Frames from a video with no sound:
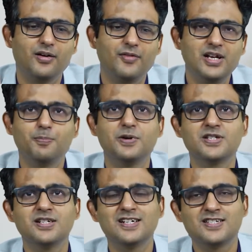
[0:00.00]
when a
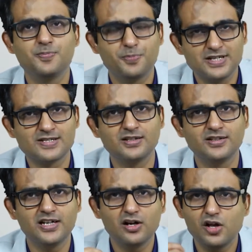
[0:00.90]
person gets
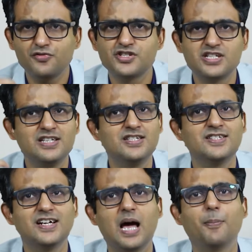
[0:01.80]
depressed, there are a lot of changes
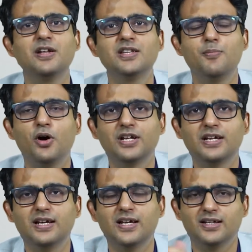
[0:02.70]
that happen in the
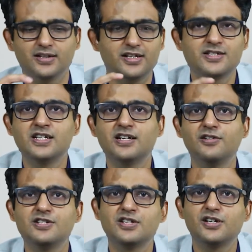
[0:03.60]
body. There is
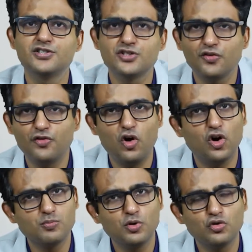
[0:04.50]
increased secretion of a
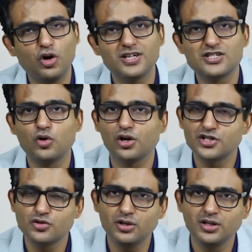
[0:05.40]
hormone called as
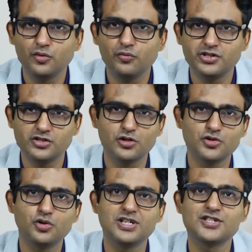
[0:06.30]
cortisol, which is
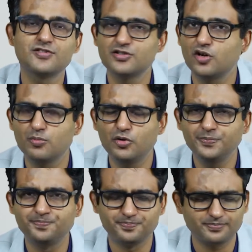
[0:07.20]
also known as stress
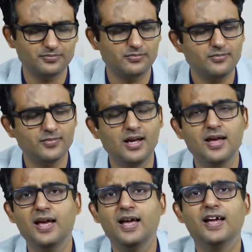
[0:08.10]
hormone.
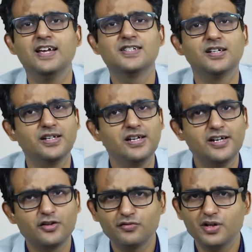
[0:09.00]
In certain
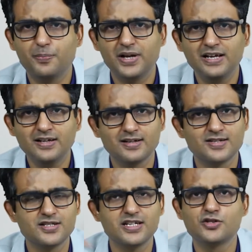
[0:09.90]
areas of the brain,
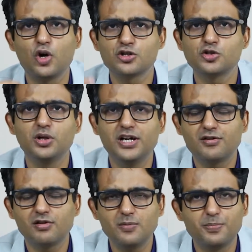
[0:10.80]
such as
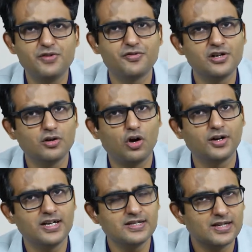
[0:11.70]
dorsolateral prefrontal
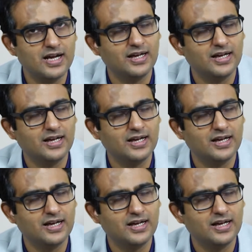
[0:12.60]
cortex,